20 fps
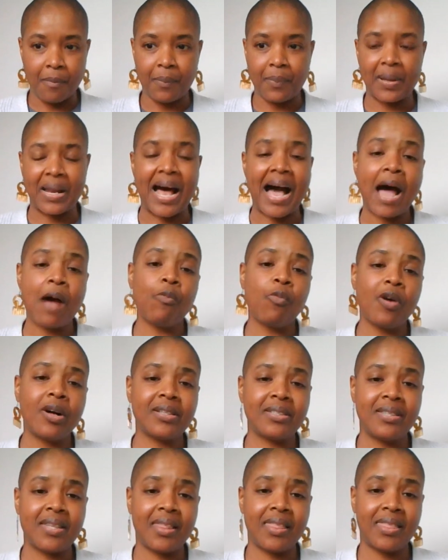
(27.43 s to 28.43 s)
But I
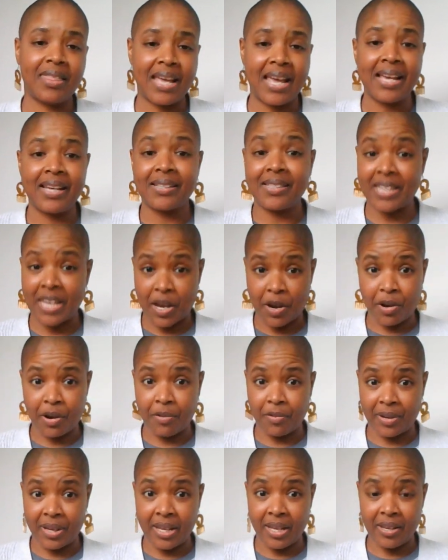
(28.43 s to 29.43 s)
want to thank
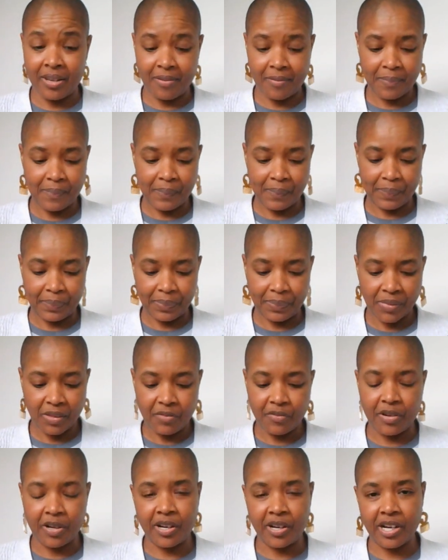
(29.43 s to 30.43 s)
Tara Reade
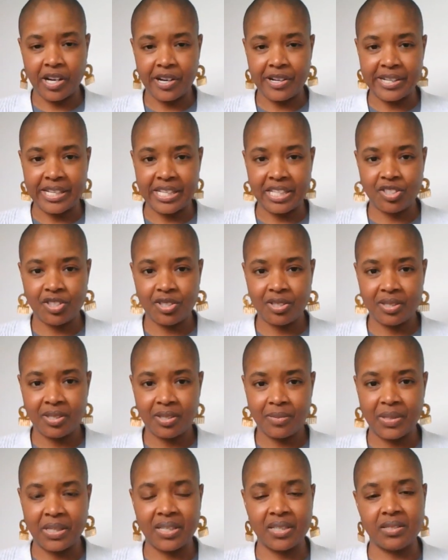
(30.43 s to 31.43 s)
for her courage,
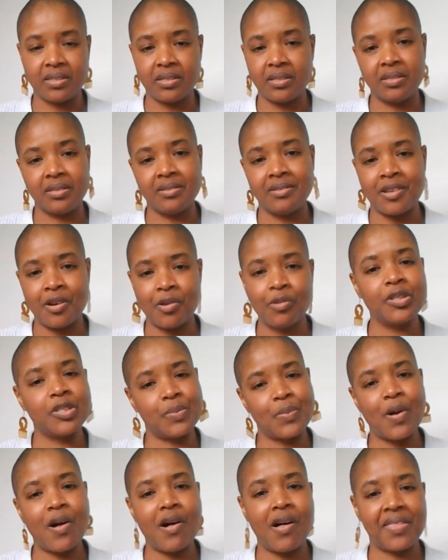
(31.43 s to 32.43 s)
because it is no
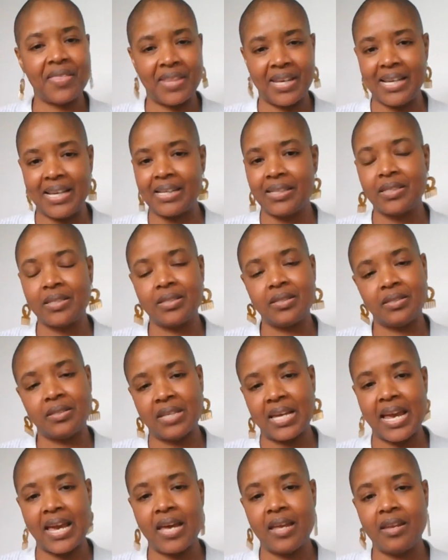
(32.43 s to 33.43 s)
small thing to
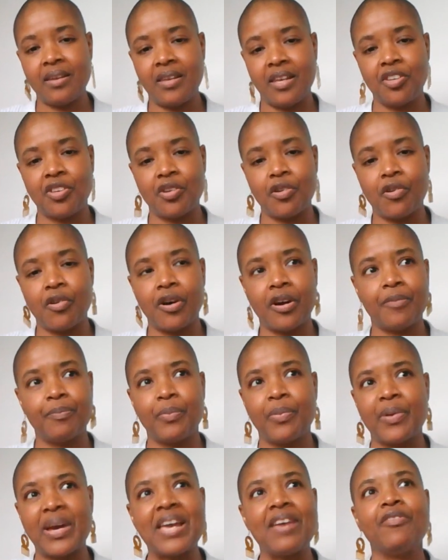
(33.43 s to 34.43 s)
stand in your
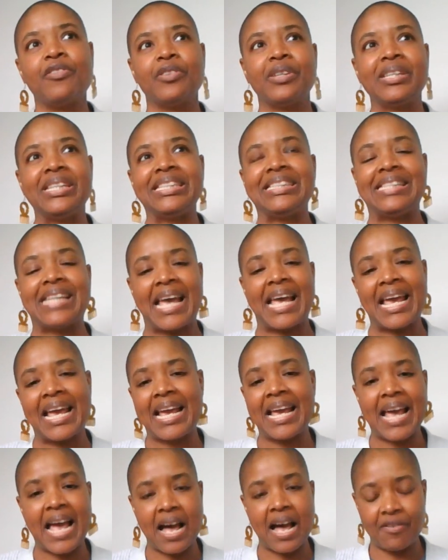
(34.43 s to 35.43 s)
bravery
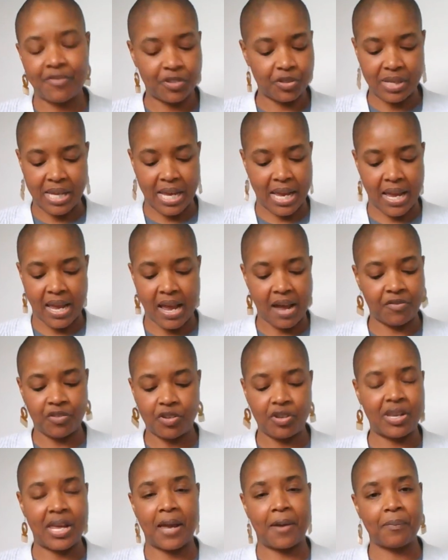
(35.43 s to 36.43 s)
day after day
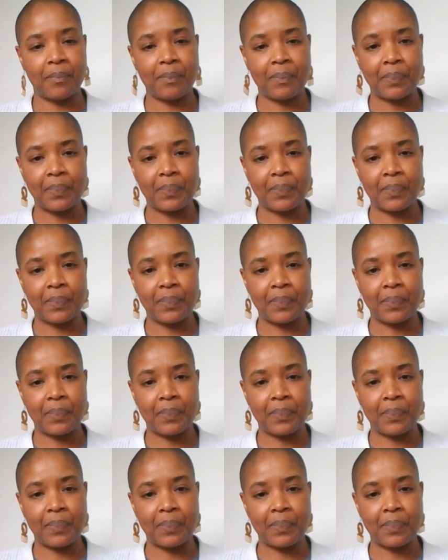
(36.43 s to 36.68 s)
after day.